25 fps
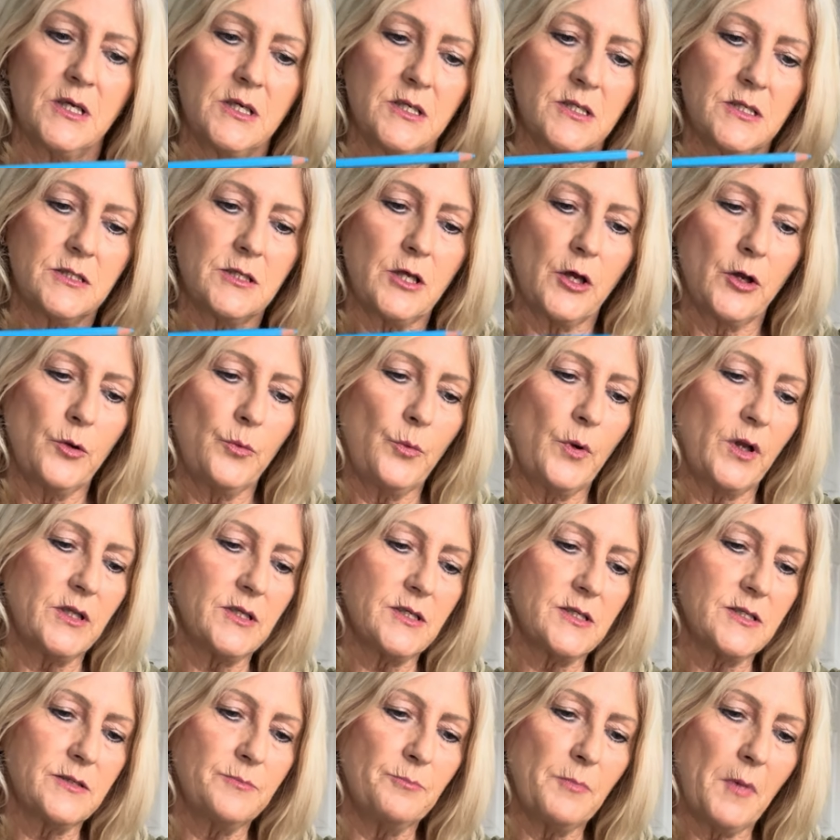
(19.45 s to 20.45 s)
So
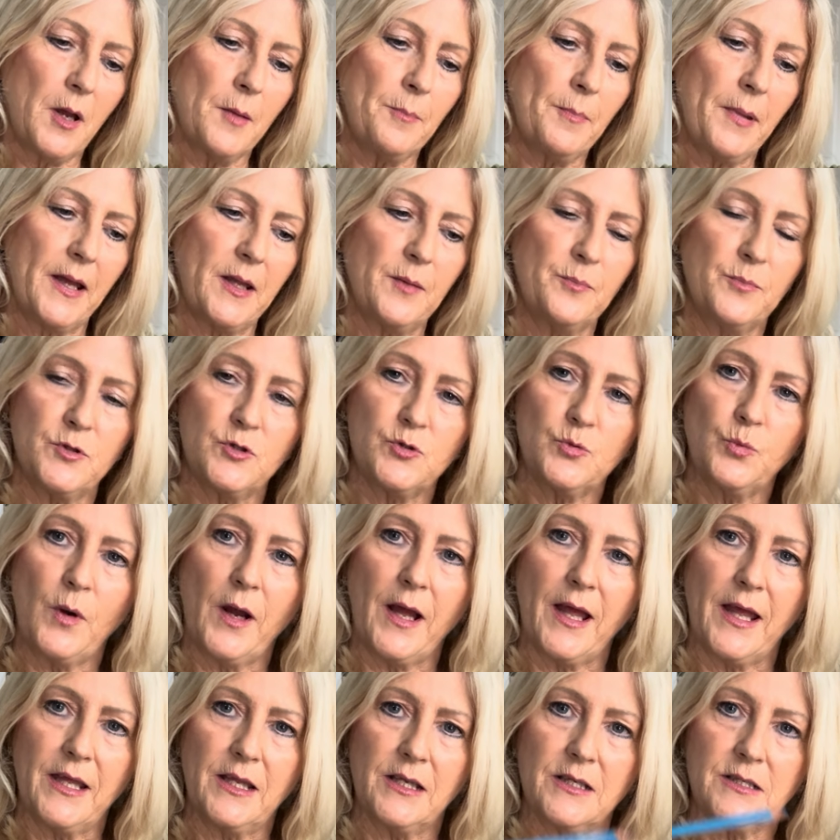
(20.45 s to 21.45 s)
once my paper's
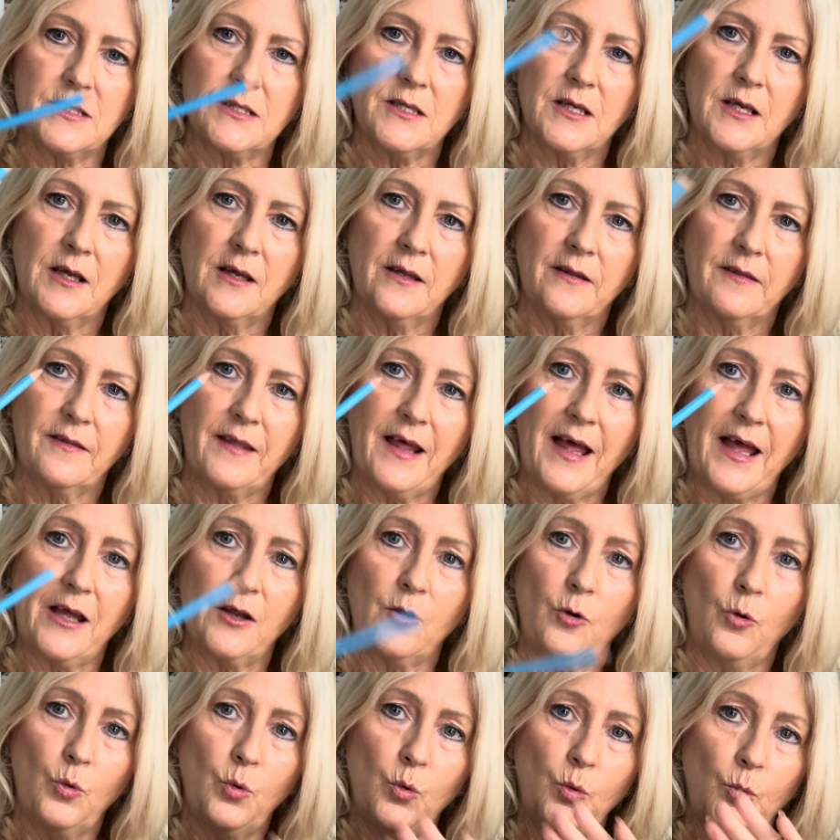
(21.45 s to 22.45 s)
wet, that
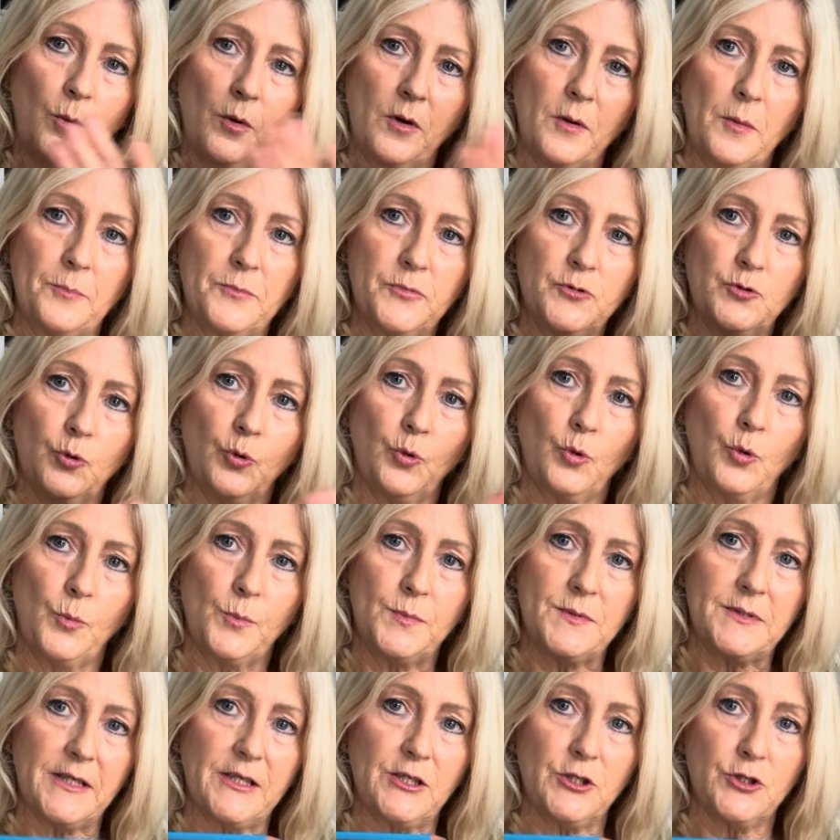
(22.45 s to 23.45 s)
all
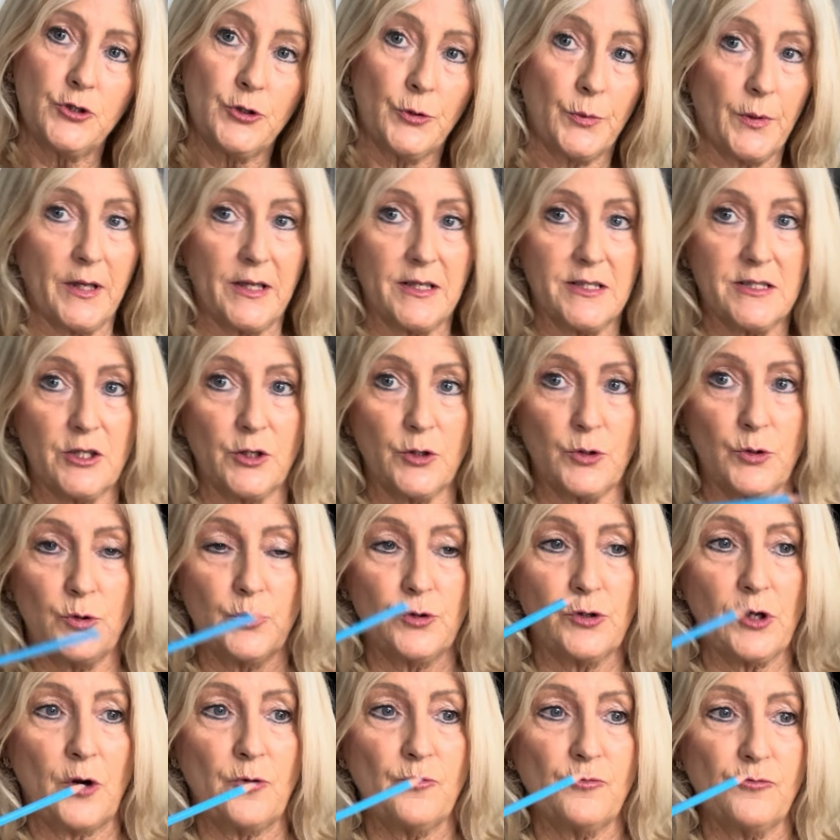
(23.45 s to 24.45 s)
absorbs into it, so you
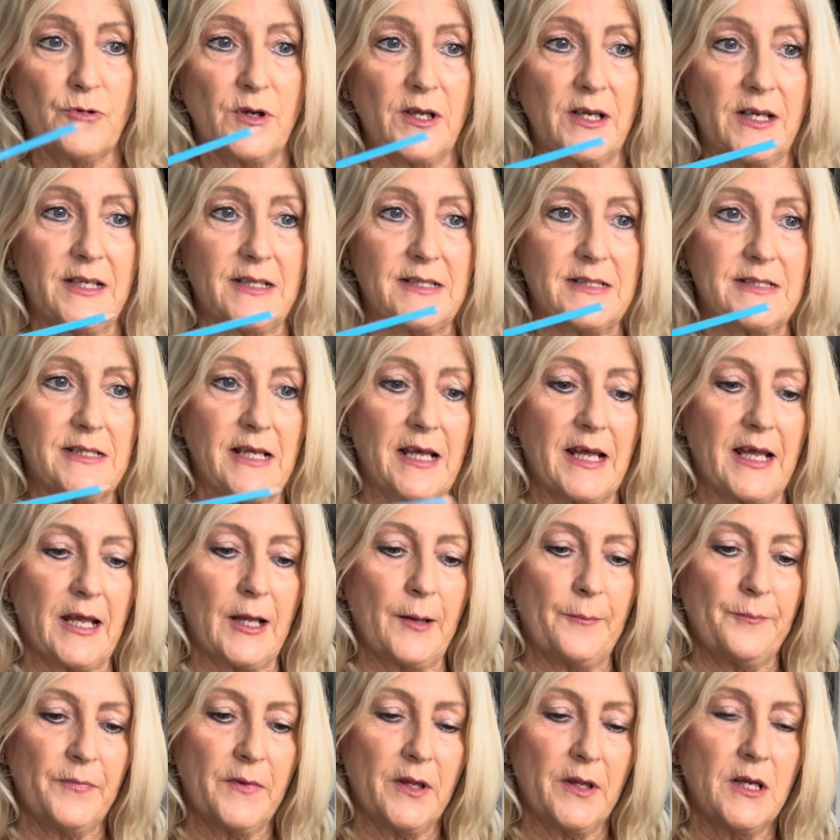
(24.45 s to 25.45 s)
don't really see.